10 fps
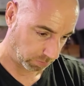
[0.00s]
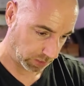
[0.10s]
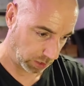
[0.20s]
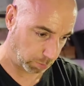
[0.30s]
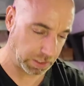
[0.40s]

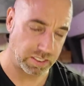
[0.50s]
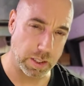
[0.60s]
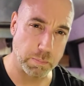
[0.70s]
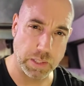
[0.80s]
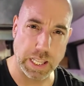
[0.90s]
it'll be
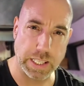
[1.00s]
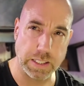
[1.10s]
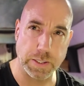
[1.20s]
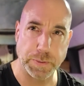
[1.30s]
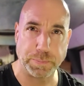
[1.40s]
something
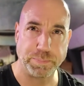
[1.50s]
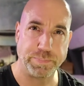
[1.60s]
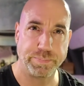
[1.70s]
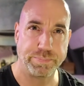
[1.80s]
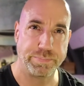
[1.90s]
like
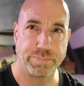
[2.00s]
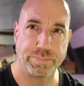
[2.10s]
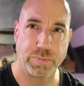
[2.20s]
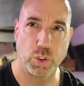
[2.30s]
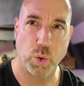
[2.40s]

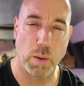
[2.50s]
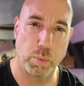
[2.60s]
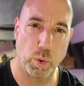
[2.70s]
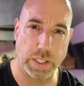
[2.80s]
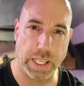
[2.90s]

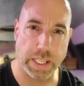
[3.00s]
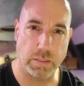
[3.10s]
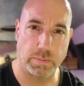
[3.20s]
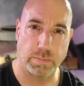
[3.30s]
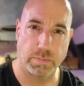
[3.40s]
12.8,
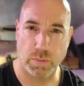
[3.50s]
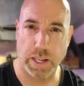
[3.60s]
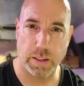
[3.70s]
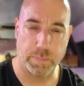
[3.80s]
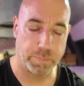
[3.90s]

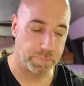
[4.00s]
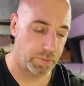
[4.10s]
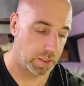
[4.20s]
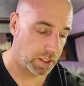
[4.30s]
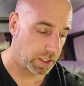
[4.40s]
right?
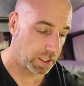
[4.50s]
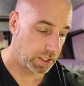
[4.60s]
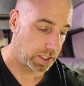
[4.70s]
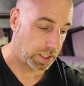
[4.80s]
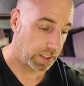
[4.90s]

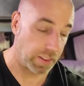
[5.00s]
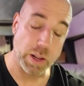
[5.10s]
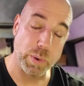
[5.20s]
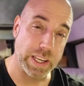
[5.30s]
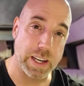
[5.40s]
And then I
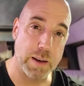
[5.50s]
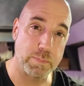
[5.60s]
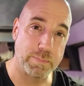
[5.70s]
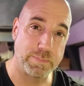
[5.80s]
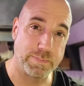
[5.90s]
wake up,
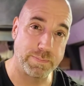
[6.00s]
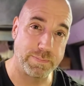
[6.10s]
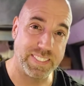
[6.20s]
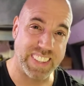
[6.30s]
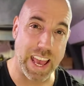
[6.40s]

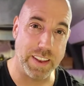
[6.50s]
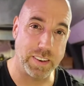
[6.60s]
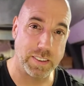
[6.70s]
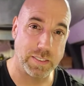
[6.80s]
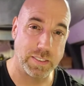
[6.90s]
dead.
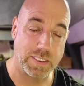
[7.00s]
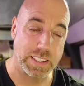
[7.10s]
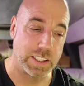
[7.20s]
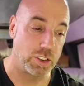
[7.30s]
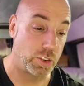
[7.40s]

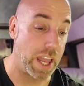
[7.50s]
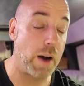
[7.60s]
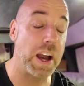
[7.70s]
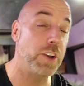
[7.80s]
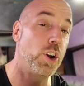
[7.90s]
So
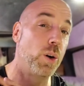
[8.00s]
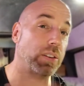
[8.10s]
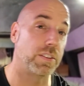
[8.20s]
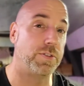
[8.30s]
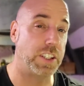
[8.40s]
now I know
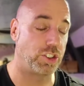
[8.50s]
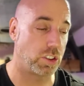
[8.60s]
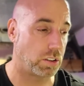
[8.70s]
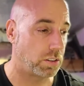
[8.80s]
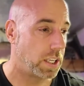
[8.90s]
it's
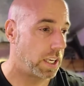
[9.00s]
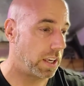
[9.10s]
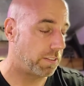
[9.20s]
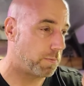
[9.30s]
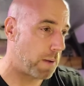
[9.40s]
official.
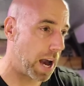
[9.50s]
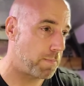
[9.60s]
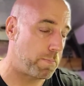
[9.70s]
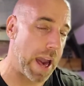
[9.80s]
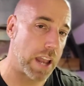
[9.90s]
If my
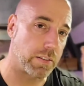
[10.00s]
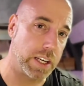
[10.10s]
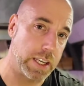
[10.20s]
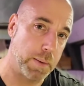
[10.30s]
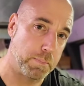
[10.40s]

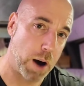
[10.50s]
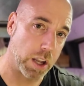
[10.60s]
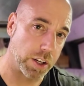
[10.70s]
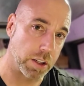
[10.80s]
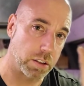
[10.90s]
battery
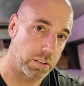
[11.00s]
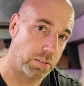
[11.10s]
monitor